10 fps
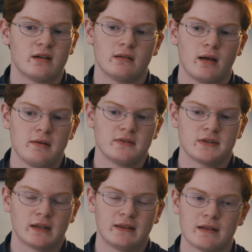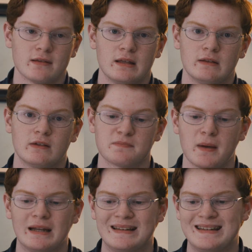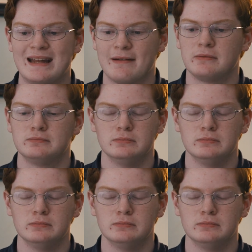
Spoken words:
I was just like that, despite it did have a